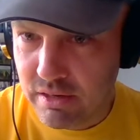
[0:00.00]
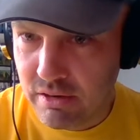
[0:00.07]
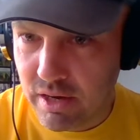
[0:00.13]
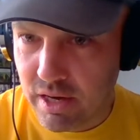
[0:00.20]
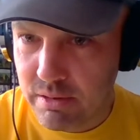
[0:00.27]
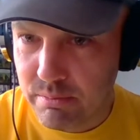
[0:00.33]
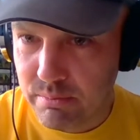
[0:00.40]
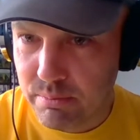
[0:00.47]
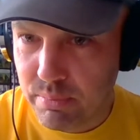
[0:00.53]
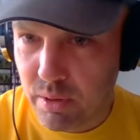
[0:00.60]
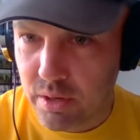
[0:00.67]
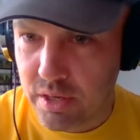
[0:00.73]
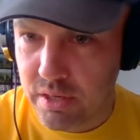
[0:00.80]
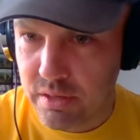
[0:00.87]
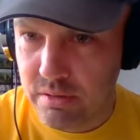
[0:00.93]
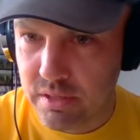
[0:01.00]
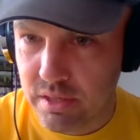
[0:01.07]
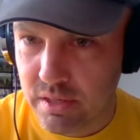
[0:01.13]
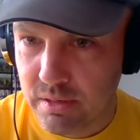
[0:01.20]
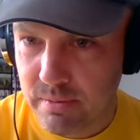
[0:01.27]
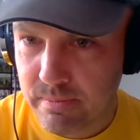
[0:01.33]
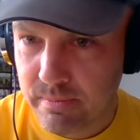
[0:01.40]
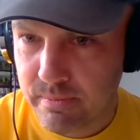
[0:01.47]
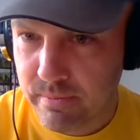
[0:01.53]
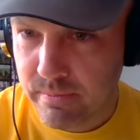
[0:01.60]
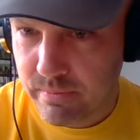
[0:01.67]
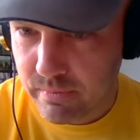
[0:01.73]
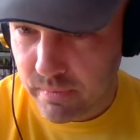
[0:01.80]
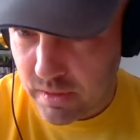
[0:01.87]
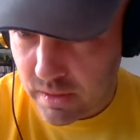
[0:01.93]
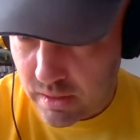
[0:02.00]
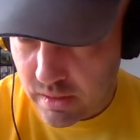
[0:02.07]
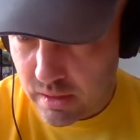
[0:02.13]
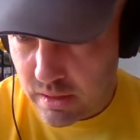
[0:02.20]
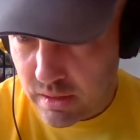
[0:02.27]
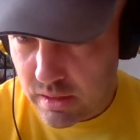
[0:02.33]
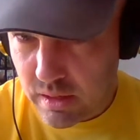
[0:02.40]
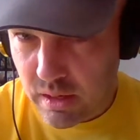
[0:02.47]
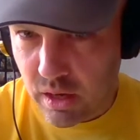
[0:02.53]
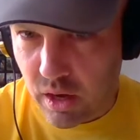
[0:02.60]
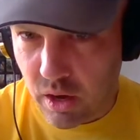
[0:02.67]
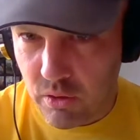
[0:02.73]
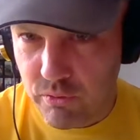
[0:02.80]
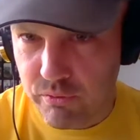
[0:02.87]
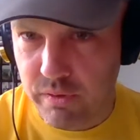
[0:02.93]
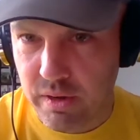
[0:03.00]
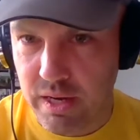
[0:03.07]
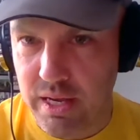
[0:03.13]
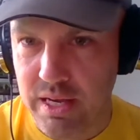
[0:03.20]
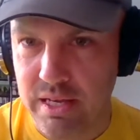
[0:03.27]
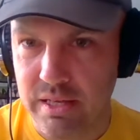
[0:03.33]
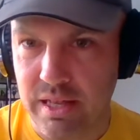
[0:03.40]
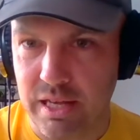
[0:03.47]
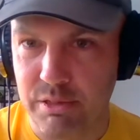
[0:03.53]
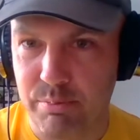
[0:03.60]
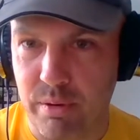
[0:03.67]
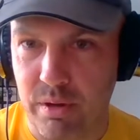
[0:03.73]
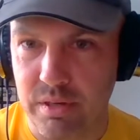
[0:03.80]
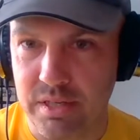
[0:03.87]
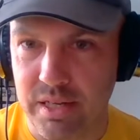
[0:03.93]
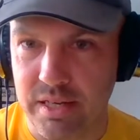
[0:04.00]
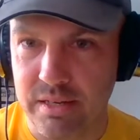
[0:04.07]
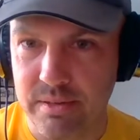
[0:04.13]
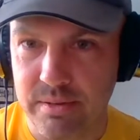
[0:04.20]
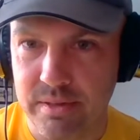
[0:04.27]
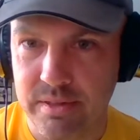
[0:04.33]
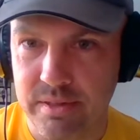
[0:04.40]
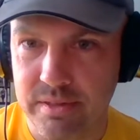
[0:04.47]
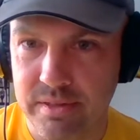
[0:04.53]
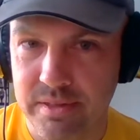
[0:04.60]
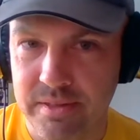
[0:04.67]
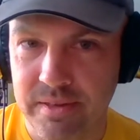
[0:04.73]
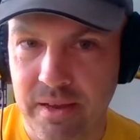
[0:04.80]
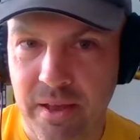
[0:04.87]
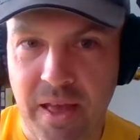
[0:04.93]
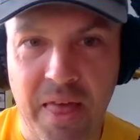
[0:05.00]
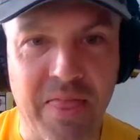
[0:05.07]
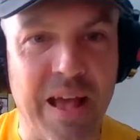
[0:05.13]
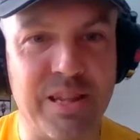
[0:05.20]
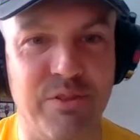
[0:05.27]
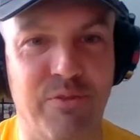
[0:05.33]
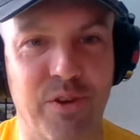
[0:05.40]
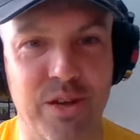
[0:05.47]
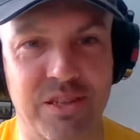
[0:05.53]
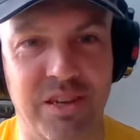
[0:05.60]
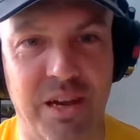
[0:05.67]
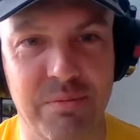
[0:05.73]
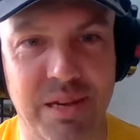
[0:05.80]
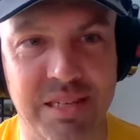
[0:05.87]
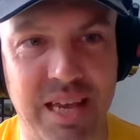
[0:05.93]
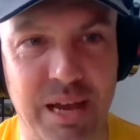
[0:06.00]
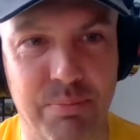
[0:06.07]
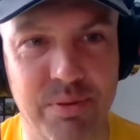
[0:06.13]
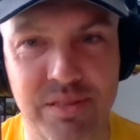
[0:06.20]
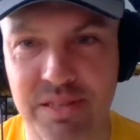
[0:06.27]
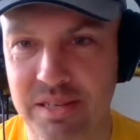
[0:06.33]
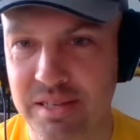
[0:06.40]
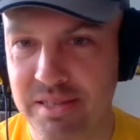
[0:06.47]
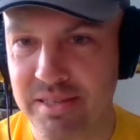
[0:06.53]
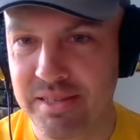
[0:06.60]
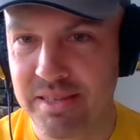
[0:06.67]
Right, block user. Hopefully that's blocked it. That's the first time that's happened.